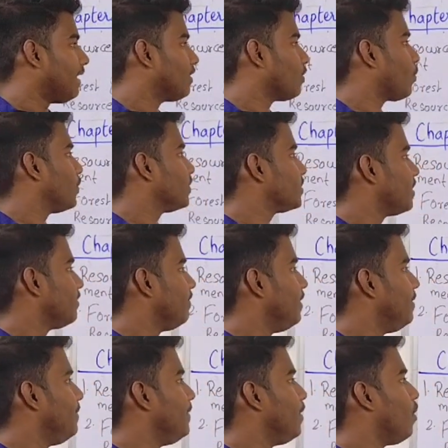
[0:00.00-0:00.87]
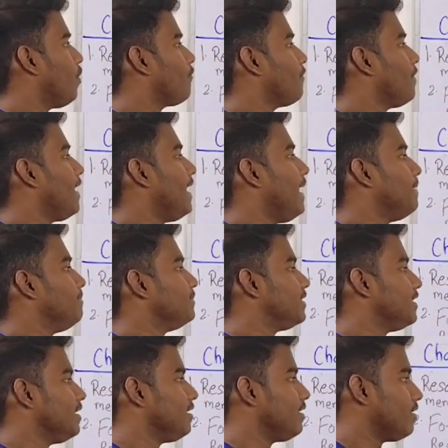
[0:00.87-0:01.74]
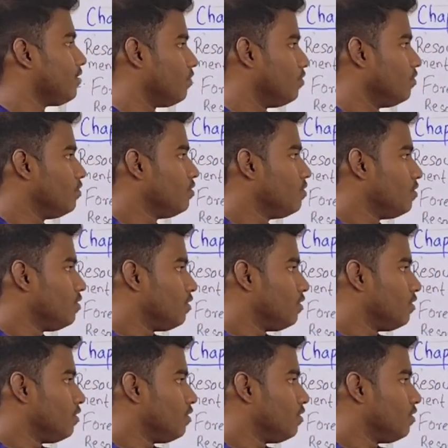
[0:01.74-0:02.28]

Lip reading: and the question will be of MCQ.